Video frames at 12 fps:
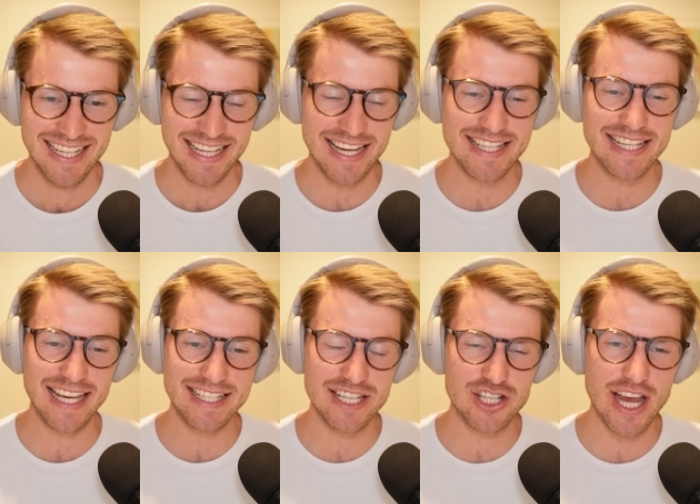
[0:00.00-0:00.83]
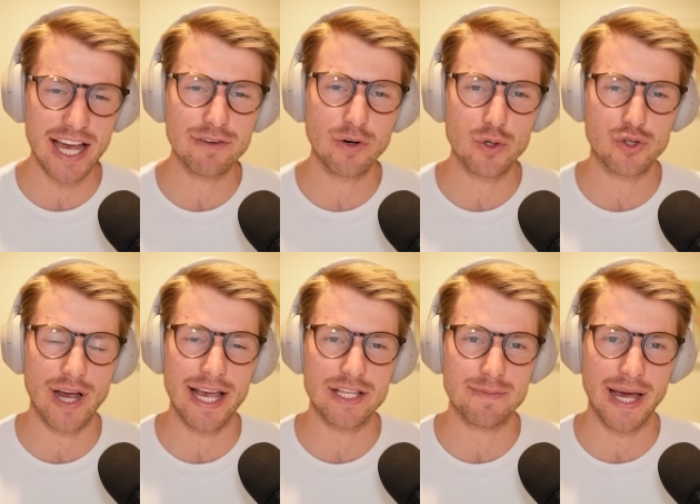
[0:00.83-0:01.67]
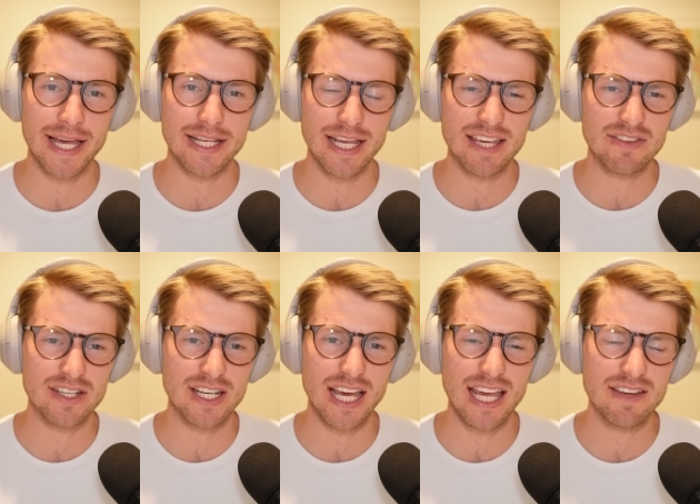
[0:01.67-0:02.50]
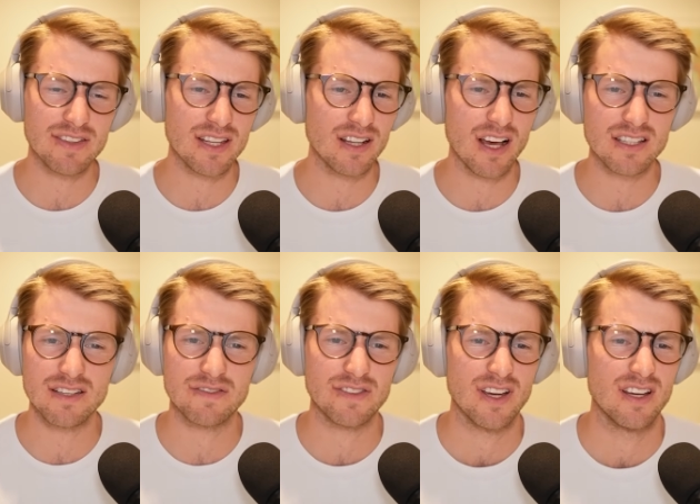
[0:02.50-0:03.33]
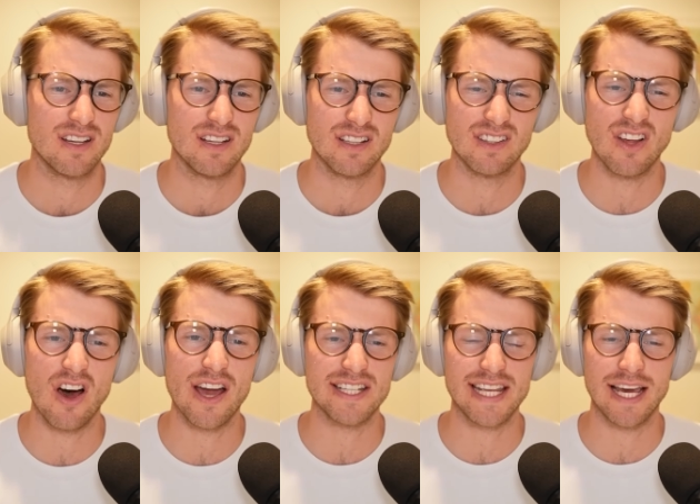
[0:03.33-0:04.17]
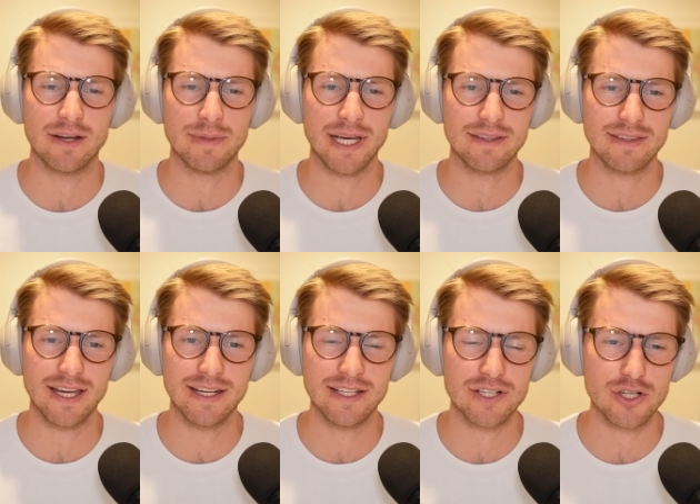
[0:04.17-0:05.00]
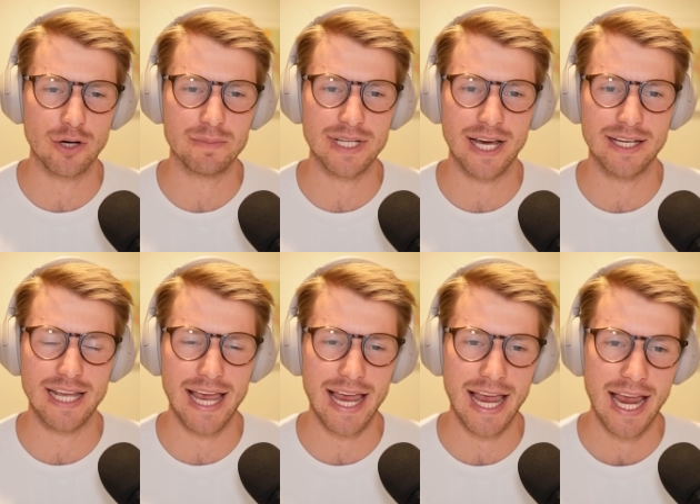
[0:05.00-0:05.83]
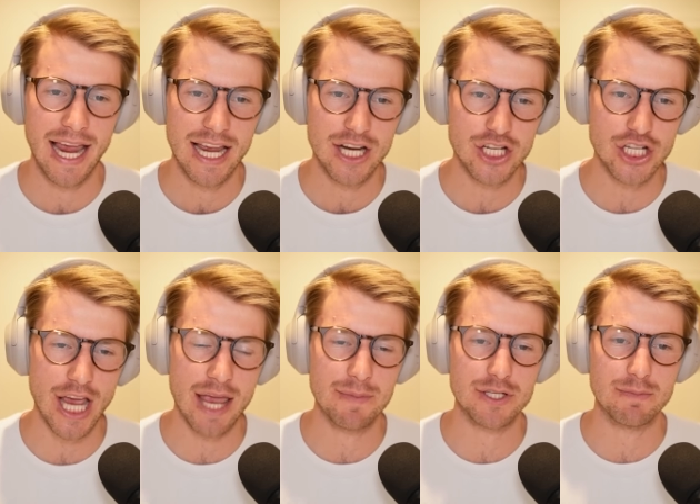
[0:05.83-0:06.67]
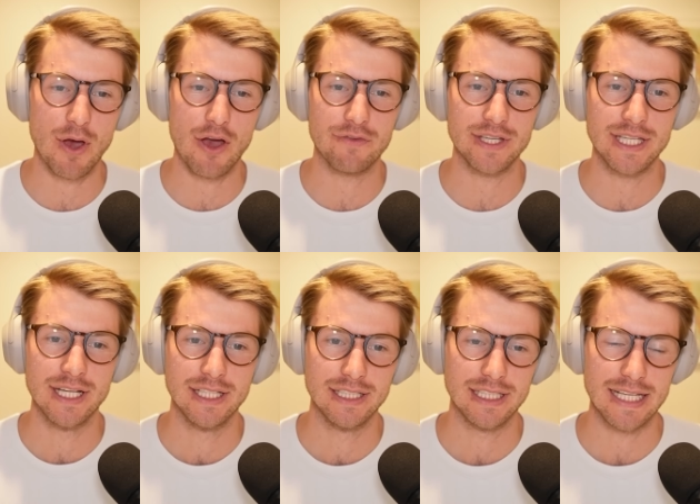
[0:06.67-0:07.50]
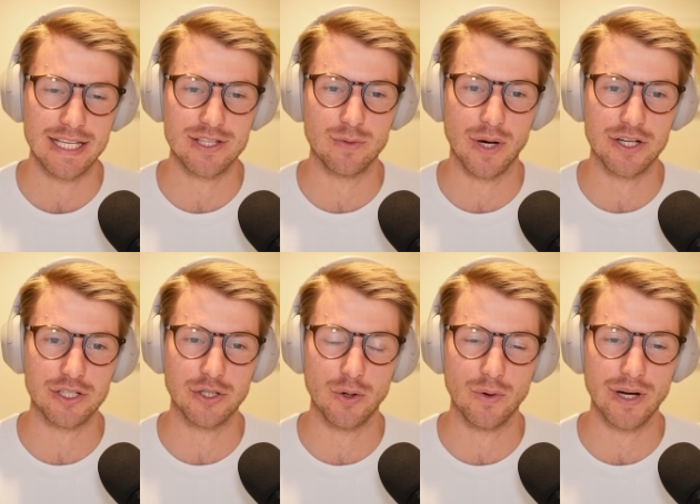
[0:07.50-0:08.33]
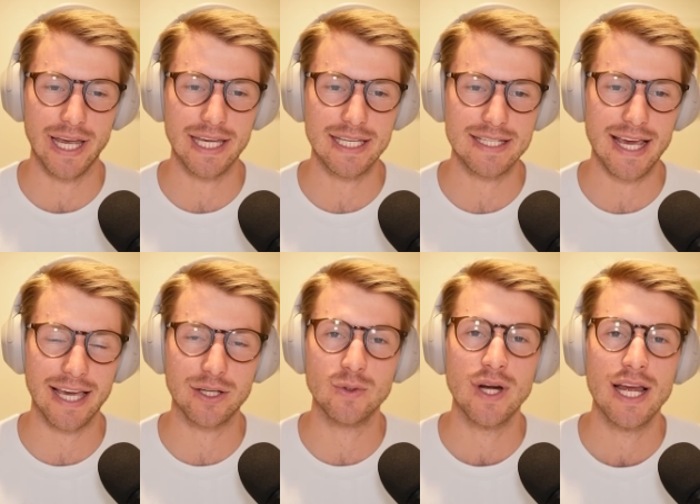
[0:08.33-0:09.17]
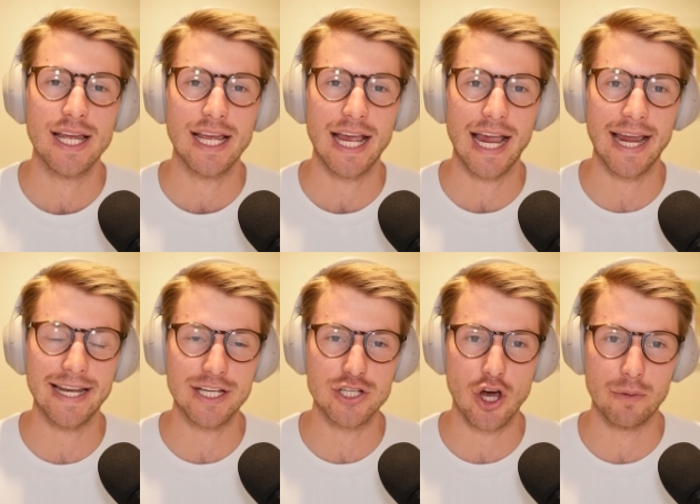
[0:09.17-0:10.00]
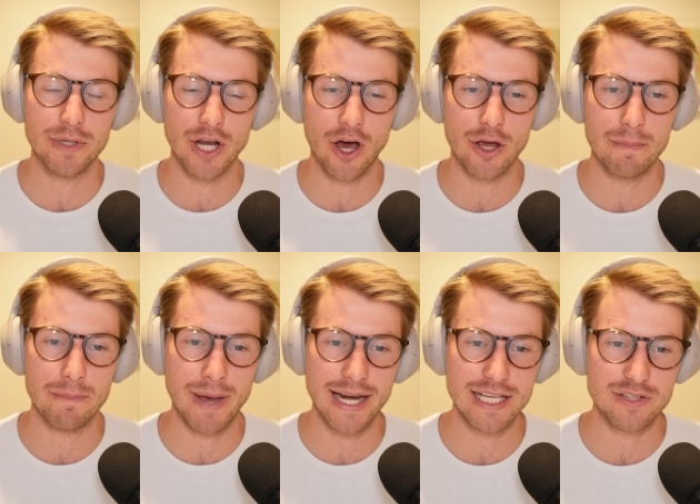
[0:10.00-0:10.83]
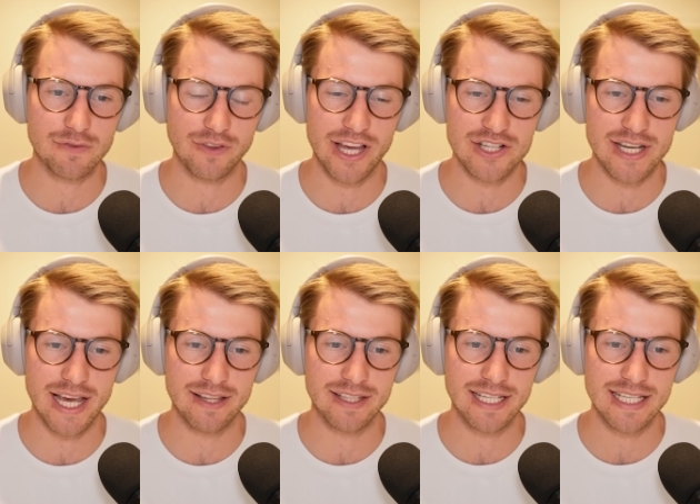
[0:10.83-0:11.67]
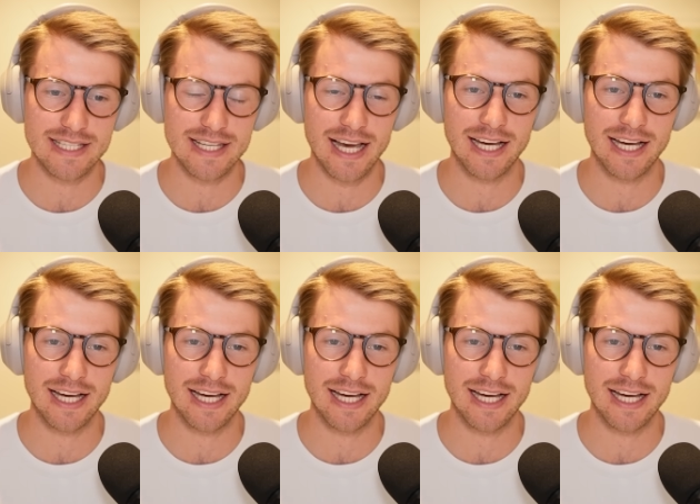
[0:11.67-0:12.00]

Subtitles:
he's a jack of all trades, mate. Even the likes of Liontown, mate, they need a job done. Seamus Murphy is the one to call. He can tackle any job. Matty's fleshed out that he's